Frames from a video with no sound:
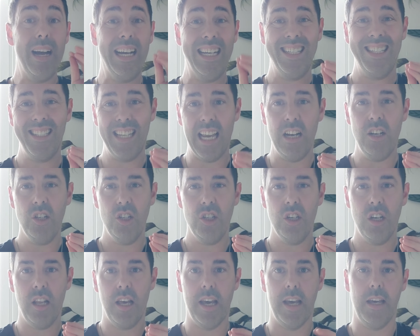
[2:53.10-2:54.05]

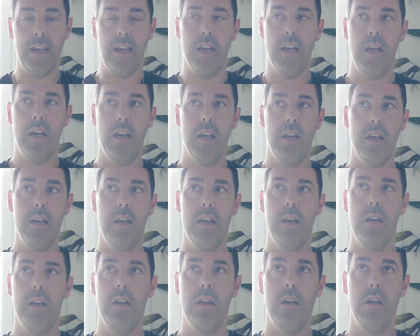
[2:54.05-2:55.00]
essentially,
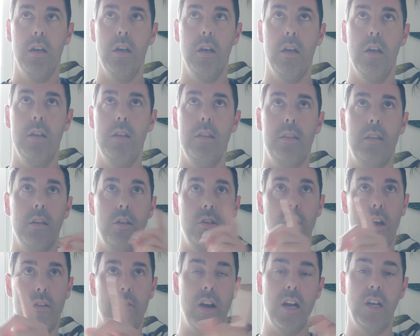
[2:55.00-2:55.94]
the
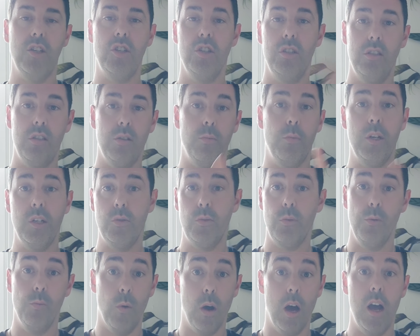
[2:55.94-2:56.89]
directions in which
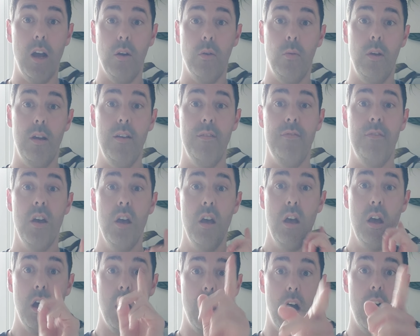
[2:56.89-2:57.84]
we work with
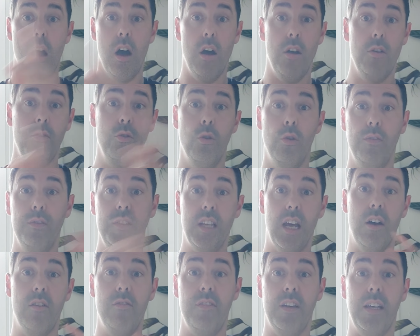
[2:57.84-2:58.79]
are north,
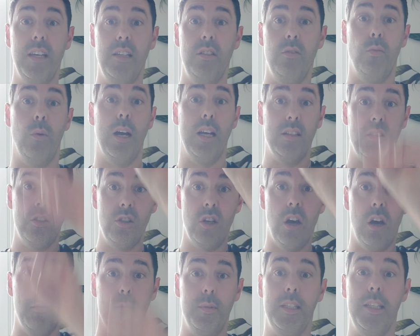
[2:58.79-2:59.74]
south, east, west,
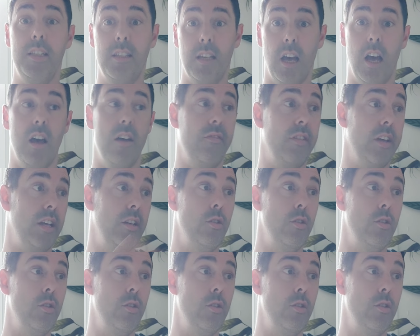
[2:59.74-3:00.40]
topsy-turvy,